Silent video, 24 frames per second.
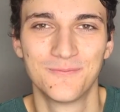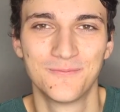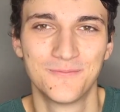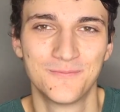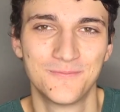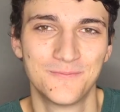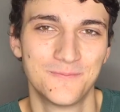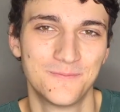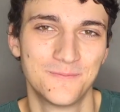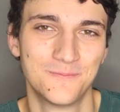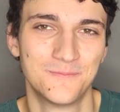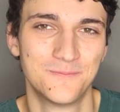
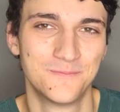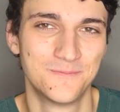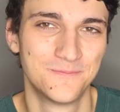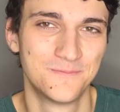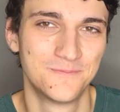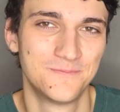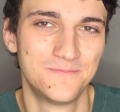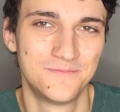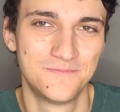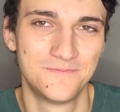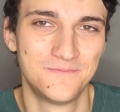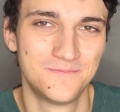
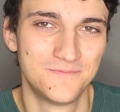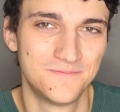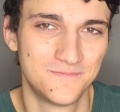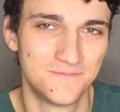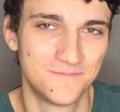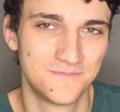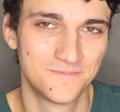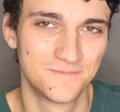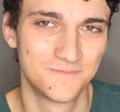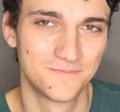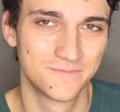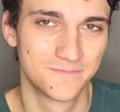
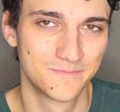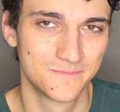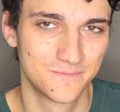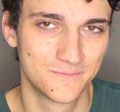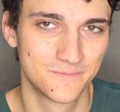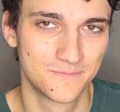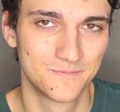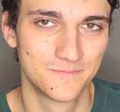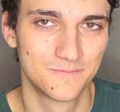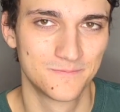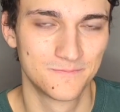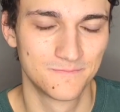
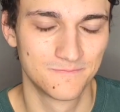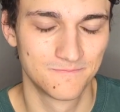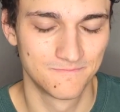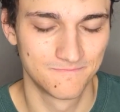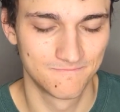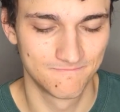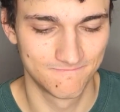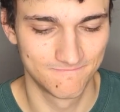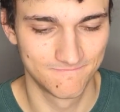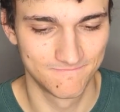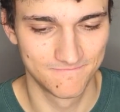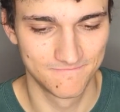
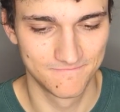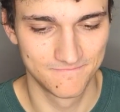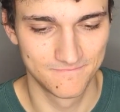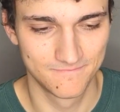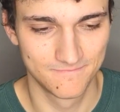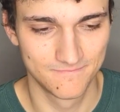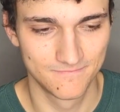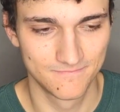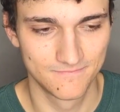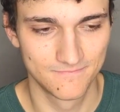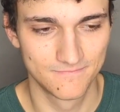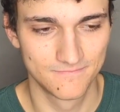
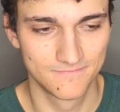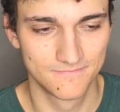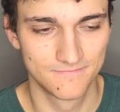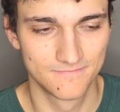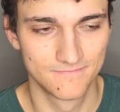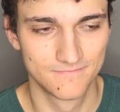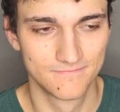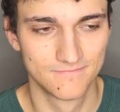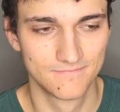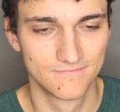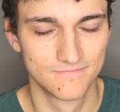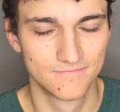
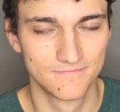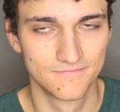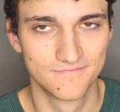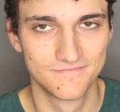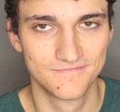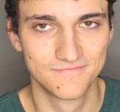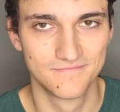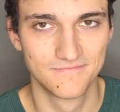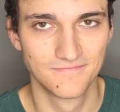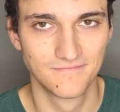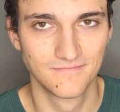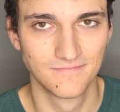
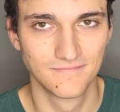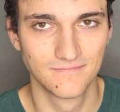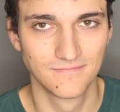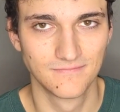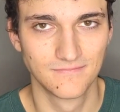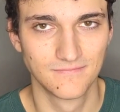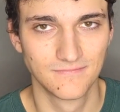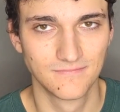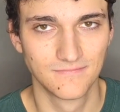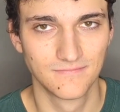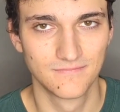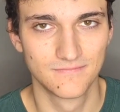
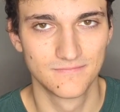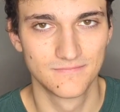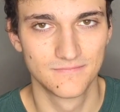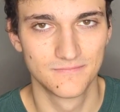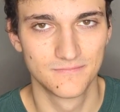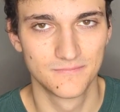Nothing is said.